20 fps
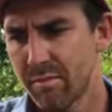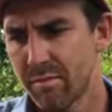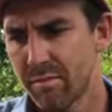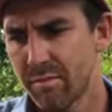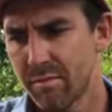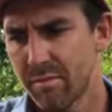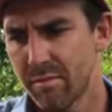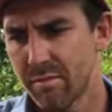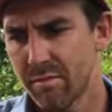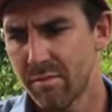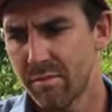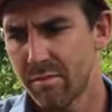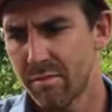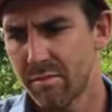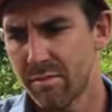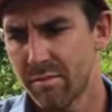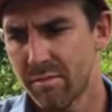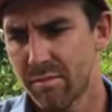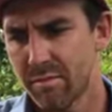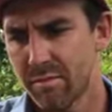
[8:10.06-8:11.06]

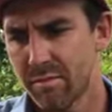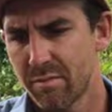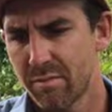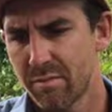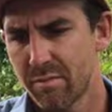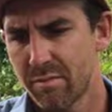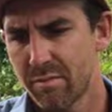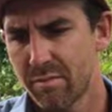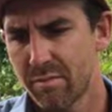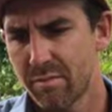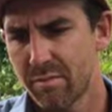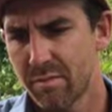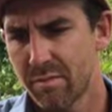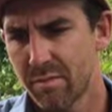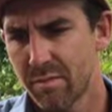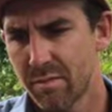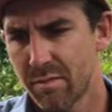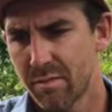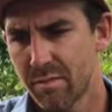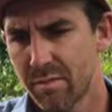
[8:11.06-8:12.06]

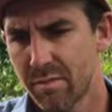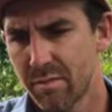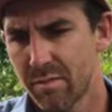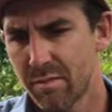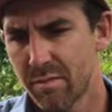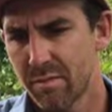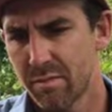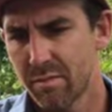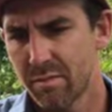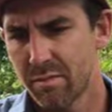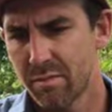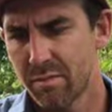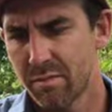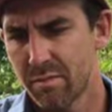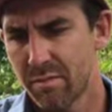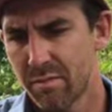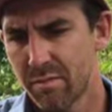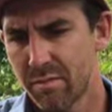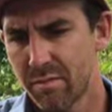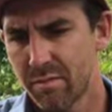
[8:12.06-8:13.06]

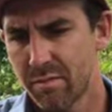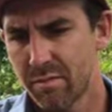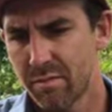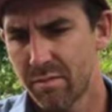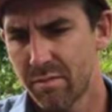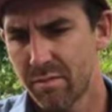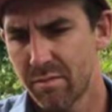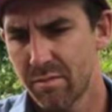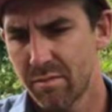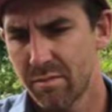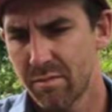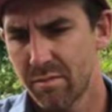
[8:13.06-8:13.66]
(silent)